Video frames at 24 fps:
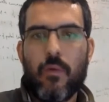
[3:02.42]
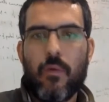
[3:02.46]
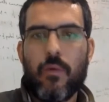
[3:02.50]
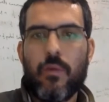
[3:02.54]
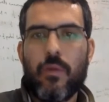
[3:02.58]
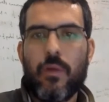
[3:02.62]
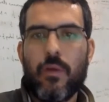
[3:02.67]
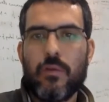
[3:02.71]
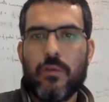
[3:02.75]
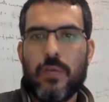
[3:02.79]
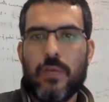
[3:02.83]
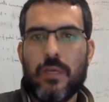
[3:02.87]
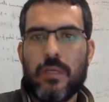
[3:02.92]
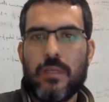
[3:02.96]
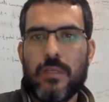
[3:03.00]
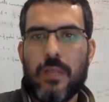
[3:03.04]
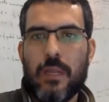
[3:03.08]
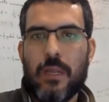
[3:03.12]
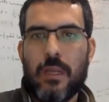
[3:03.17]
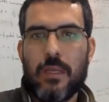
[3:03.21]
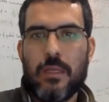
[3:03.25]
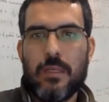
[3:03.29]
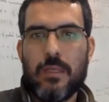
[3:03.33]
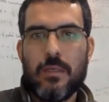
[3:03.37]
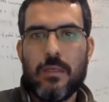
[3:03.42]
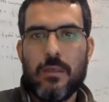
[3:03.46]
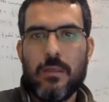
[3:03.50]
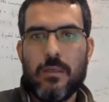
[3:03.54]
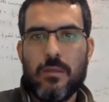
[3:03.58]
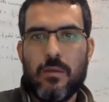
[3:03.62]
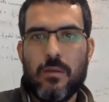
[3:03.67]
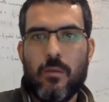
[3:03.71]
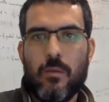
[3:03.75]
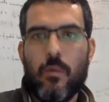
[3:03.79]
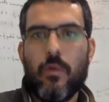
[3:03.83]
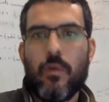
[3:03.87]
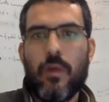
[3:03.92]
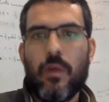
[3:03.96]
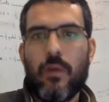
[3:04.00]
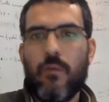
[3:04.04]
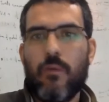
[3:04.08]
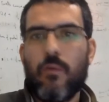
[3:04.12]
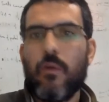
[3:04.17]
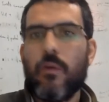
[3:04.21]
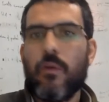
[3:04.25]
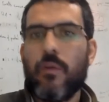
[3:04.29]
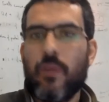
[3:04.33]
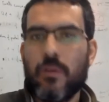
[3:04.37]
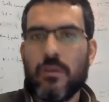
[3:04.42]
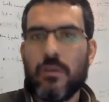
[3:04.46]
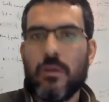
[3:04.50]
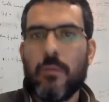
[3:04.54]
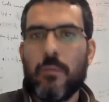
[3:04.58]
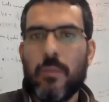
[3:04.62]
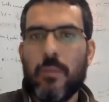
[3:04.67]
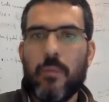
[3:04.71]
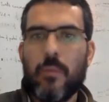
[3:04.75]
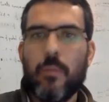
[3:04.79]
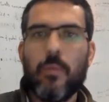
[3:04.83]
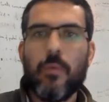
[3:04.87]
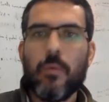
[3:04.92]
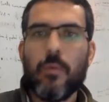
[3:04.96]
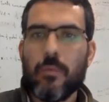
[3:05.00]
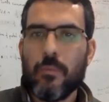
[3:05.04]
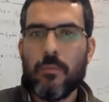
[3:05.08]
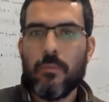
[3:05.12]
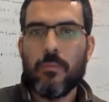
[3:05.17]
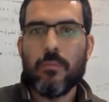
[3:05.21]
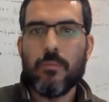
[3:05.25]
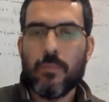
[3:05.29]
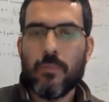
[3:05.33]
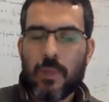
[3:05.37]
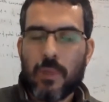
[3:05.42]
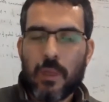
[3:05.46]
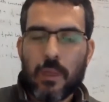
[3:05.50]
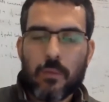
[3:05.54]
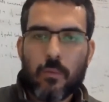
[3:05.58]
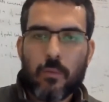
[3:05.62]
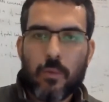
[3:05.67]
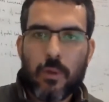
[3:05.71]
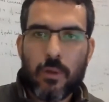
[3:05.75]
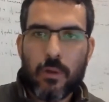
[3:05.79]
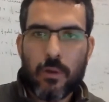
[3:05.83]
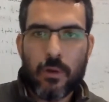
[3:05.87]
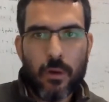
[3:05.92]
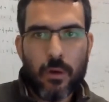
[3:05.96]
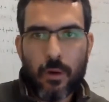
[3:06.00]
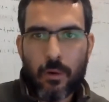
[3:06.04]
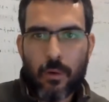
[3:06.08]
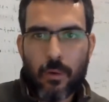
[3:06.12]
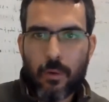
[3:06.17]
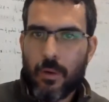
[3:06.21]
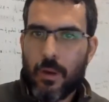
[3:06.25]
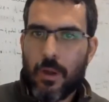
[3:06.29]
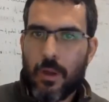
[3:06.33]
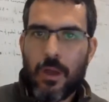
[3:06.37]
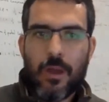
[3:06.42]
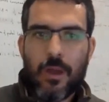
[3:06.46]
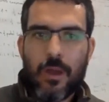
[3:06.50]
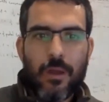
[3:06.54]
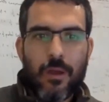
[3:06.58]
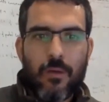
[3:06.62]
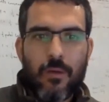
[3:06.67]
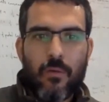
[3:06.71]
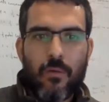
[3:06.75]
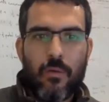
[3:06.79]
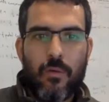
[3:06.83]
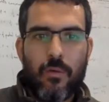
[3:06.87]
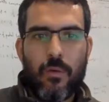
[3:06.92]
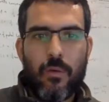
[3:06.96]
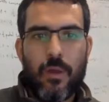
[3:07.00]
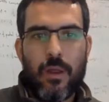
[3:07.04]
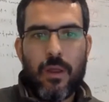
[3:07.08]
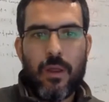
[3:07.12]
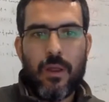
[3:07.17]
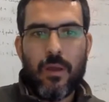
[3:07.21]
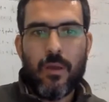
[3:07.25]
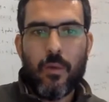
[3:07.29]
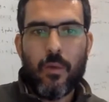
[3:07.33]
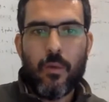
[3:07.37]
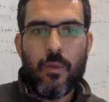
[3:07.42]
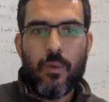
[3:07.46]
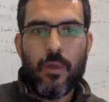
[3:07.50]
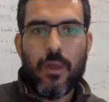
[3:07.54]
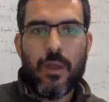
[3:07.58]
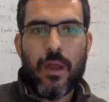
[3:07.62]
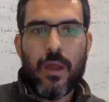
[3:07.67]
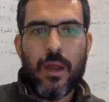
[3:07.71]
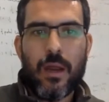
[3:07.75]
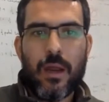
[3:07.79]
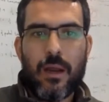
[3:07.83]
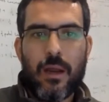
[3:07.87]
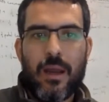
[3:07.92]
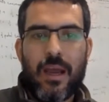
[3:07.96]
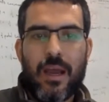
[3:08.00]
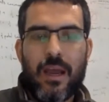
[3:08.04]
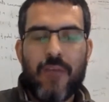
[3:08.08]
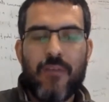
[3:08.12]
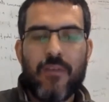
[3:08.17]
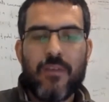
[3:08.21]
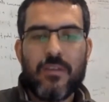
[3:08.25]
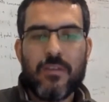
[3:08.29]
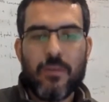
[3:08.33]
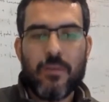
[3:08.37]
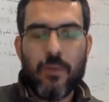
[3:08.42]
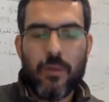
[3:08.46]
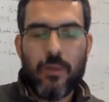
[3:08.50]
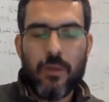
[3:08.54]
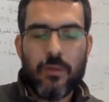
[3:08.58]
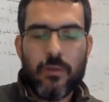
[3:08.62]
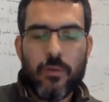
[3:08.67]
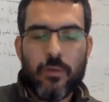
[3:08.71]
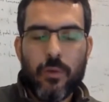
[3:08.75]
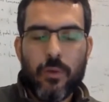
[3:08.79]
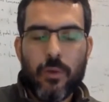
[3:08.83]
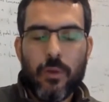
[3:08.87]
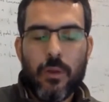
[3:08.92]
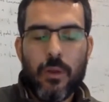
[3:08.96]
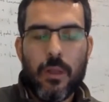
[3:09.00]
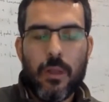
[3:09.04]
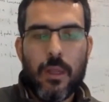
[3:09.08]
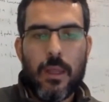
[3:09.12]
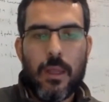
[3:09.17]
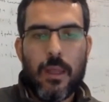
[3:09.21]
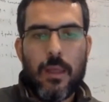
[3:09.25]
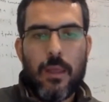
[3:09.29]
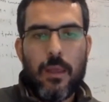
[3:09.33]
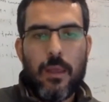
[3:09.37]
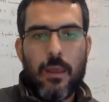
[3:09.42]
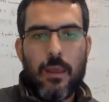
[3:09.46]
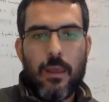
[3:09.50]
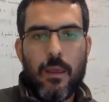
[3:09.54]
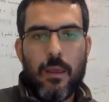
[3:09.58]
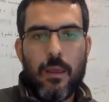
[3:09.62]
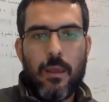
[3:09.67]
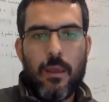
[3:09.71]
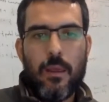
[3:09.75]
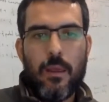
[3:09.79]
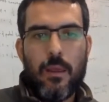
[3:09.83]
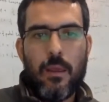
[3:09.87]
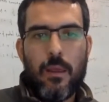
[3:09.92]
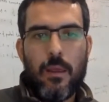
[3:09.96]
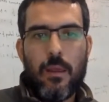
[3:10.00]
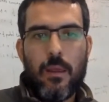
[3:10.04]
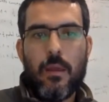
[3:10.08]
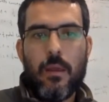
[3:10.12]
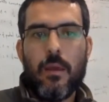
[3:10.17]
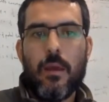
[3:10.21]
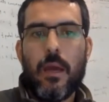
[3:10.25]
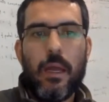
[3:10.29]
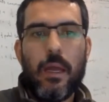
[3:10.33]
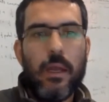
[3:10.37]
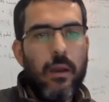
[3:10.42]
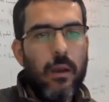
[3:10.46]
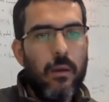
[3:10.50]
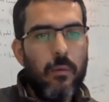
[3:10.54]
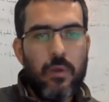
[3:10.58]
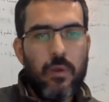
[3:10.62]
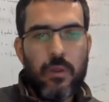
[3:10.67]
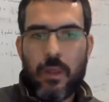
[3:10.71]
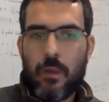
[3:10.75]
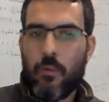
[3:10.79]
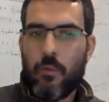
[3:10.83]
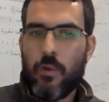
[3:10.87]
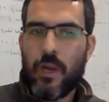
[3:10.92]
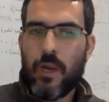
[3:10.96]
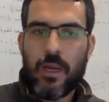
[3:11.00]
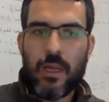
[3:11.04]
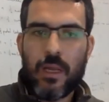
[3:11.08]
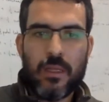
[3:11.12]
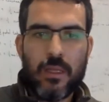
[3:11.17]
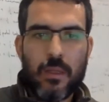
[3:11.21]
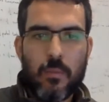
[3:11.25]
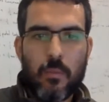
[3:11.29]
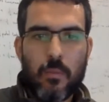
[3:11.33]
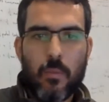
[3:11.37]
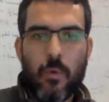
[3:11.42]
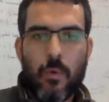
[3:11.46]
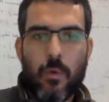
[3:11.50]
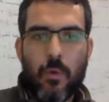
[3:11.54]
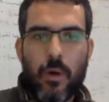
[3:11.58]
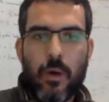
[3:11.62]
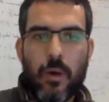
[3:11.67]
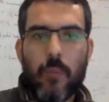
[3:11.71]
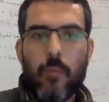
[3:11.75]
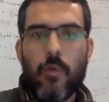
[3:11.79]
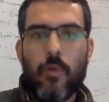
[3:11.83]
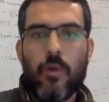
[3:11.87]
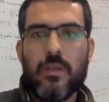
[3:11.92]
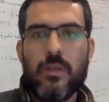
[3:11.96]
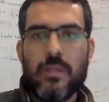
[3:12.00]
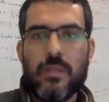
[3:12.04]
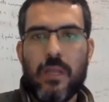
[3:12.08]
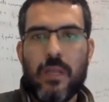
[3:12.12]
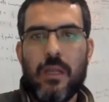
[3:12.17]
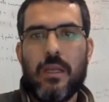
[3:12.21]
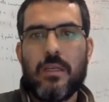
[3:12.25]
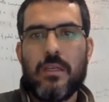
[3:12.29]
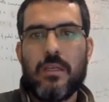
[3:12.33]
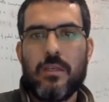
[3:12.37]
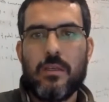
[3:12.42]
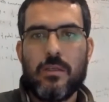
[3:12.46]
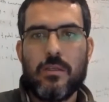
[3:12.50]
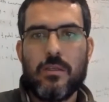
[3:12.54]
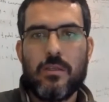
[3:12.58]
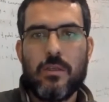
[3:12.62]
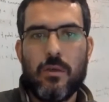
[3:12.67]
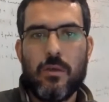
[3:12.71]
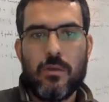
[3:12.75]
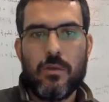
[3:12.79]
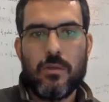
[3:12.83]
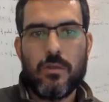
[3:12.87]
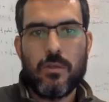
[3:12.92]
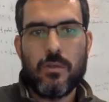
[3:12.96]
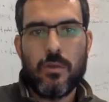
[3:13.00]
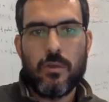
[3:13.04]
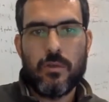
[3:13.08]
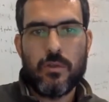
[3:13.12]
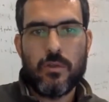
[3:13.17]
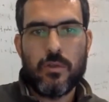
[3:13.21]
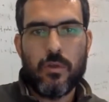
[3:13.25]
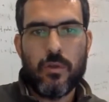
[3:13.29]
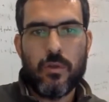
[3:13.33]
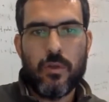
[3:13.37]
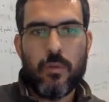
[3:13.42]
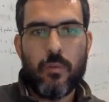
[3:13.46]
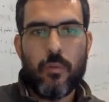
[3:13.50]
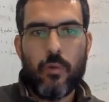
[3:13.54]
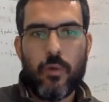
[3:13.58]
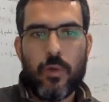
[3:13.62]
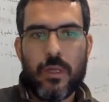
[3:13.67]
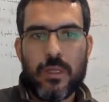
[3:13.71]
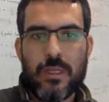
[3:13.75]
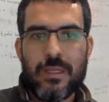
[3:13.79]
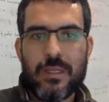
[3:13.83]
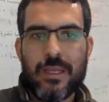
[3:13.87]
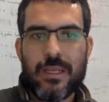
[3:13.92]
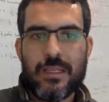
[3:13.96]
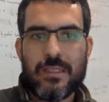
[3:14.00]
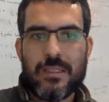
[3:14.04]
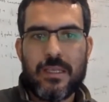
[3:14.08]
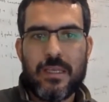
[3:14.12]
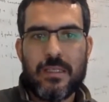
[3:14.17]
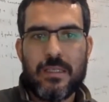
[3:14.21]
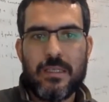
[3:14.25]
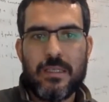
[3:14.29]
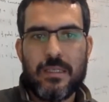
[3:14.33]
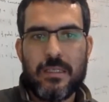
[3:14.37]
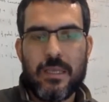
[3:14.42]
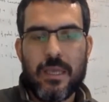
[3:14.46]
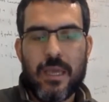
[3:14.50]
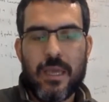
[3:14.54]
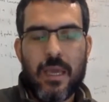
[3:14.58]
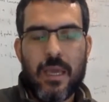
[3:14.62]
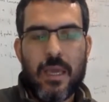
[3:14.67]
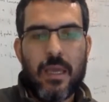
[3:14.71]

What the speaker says: 4,000 installations, so more than 4,000 people, like we don't know who they are, have installed the tool, and every day we are getting more and more installations. So the project in that sense